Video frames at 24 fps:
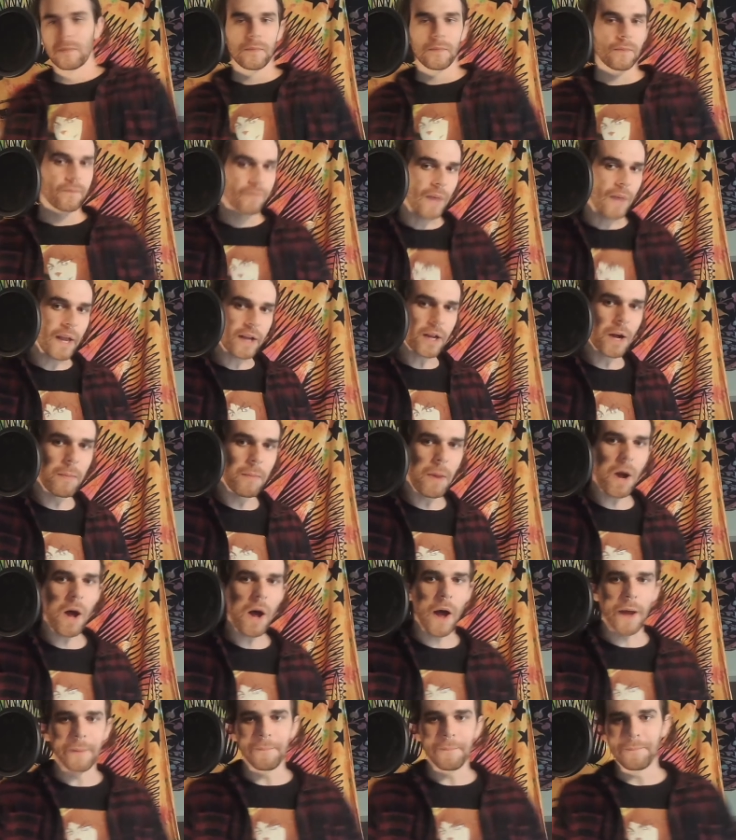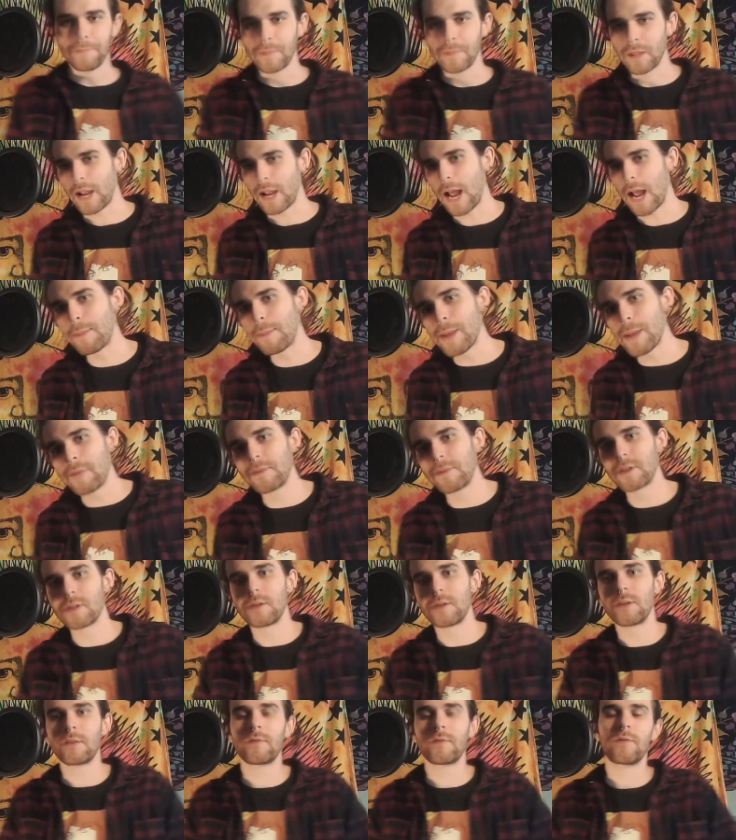Like, come on. Like, I'm having to
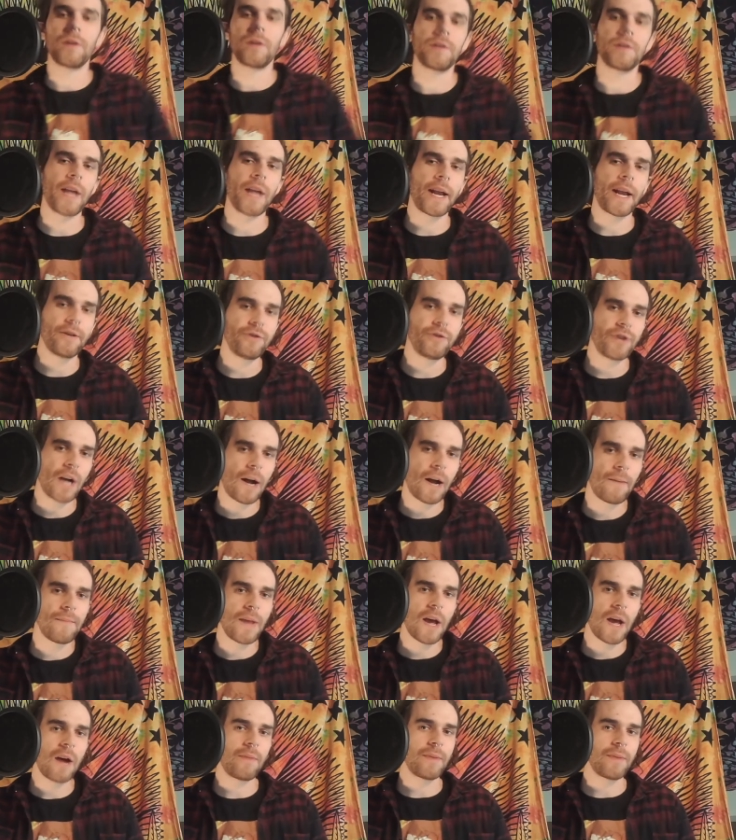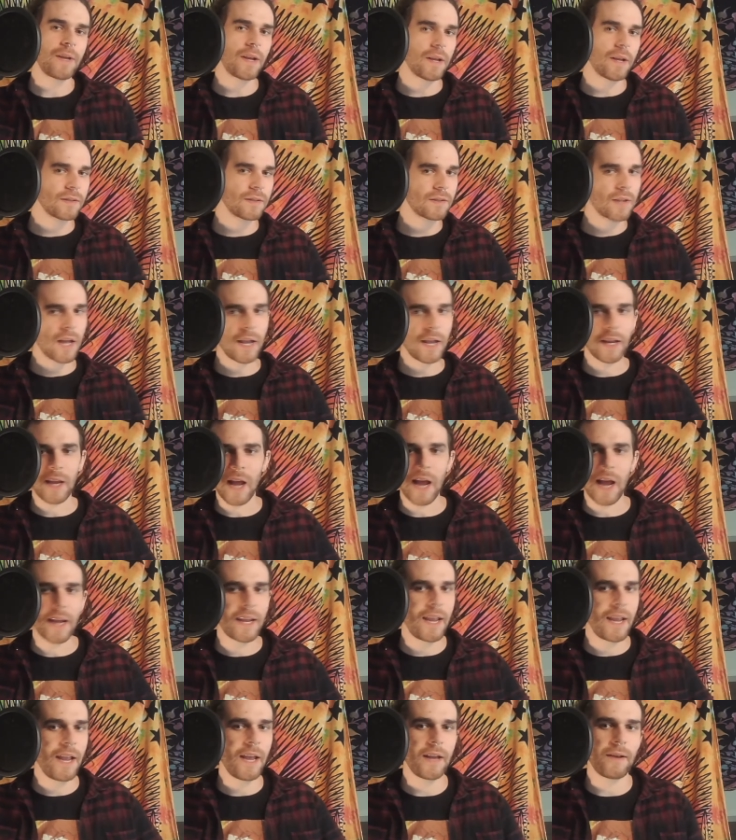look for a second job now because, like, I
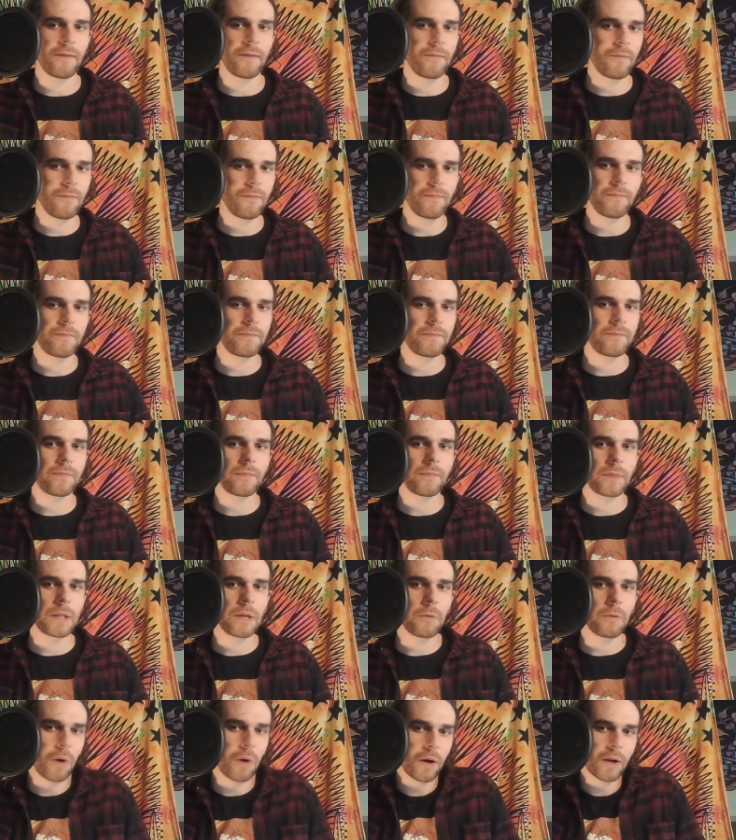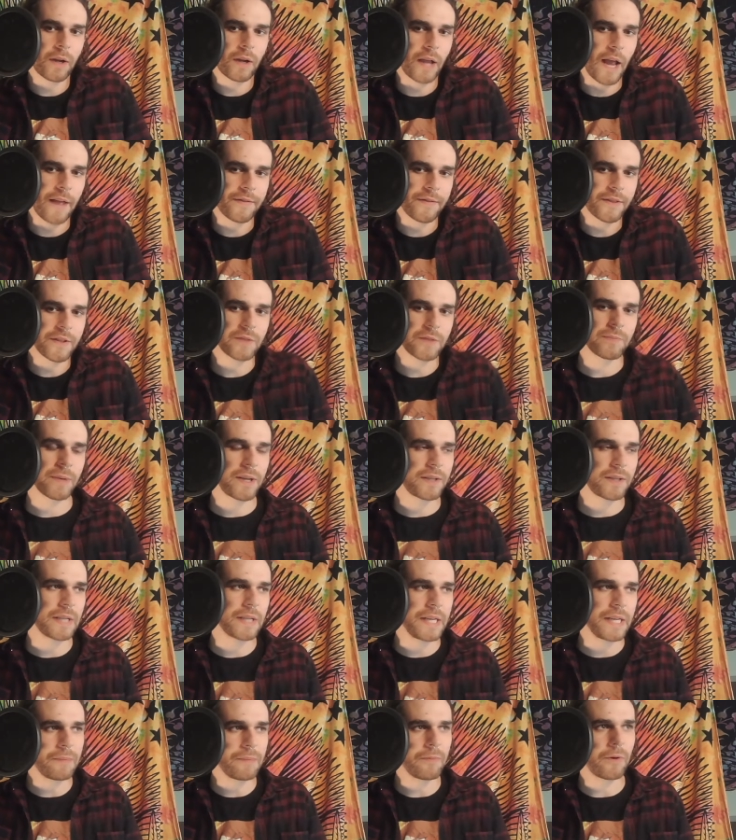can't work at this place
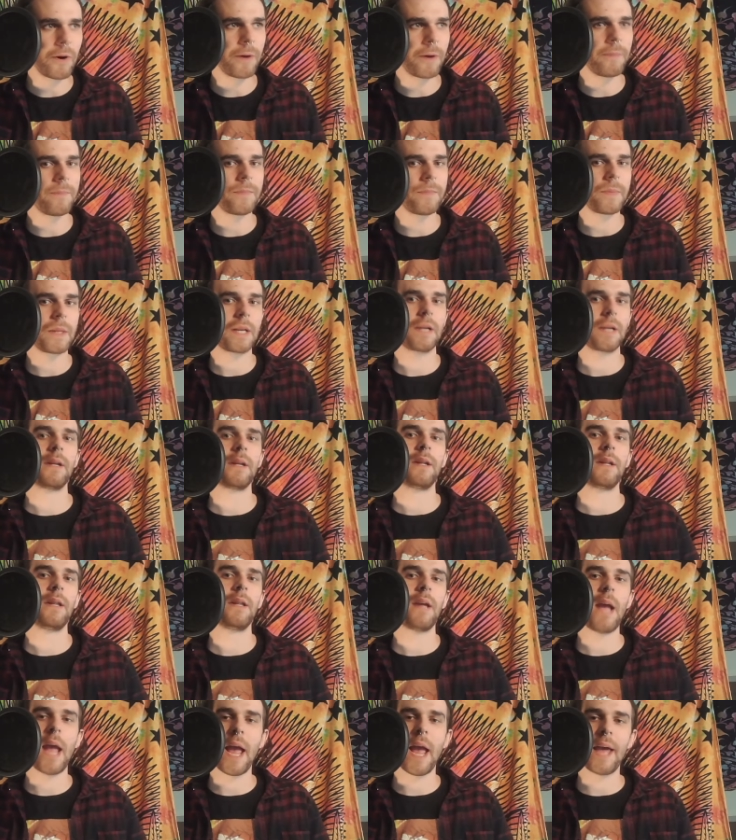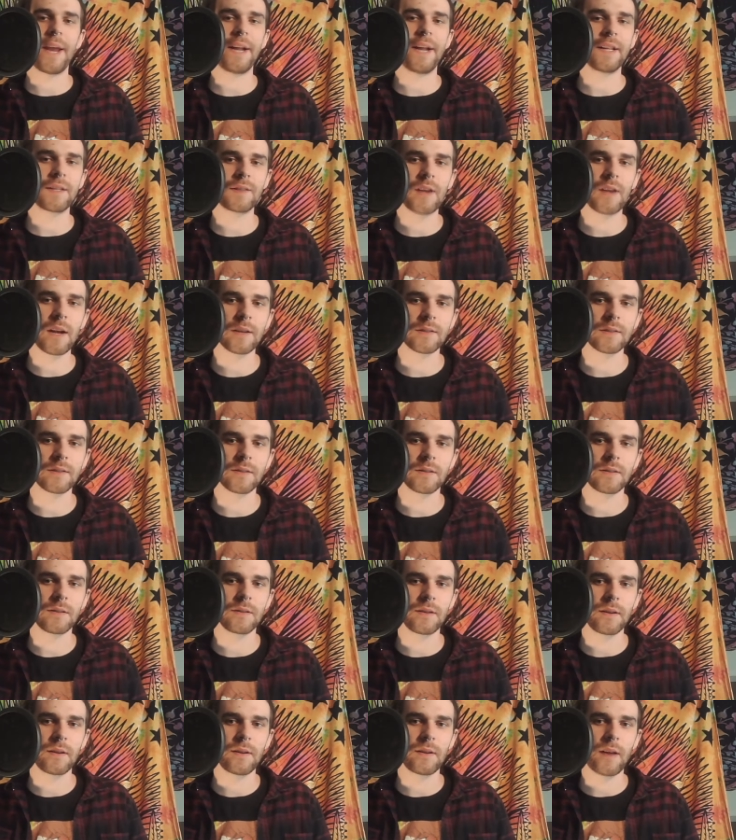anymore. And it sucks.
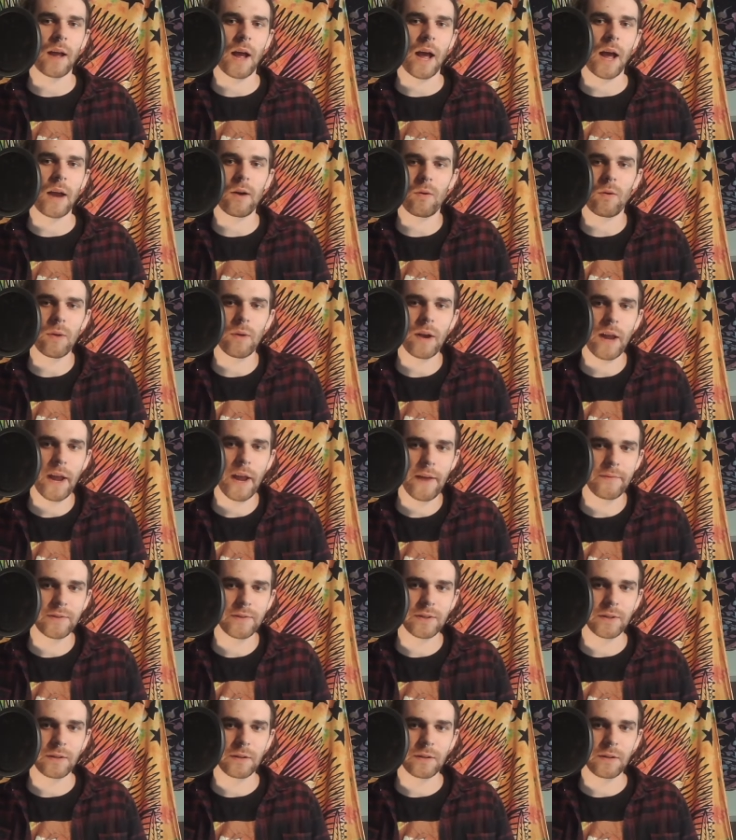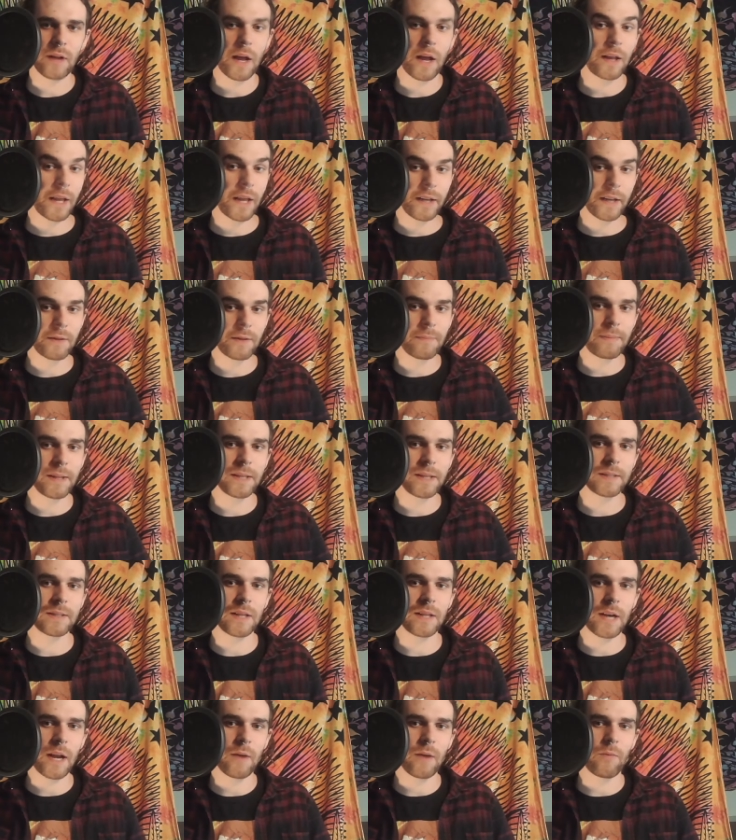I don't want to have to, I like the place
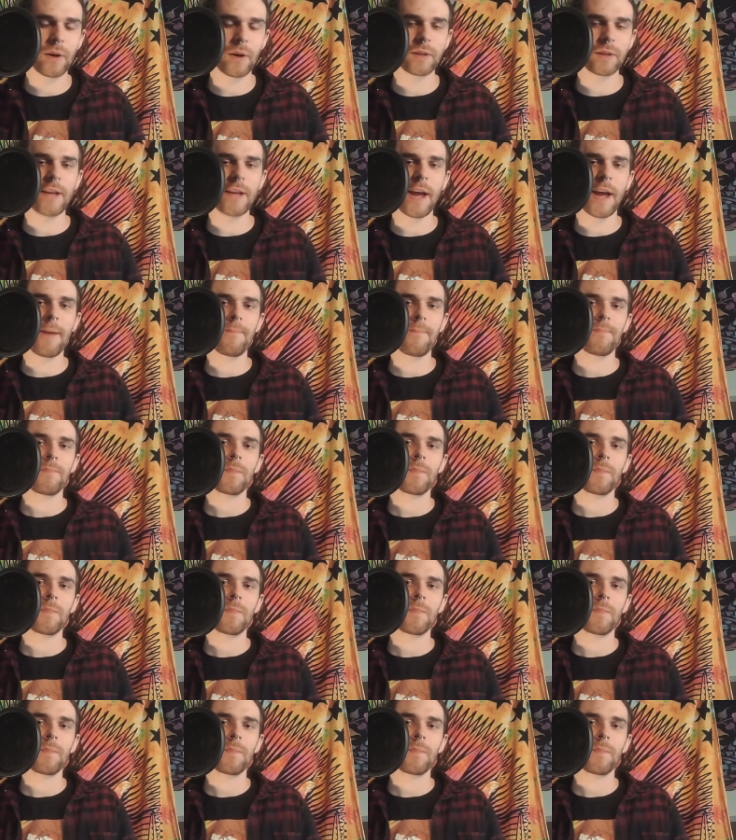that I worked at,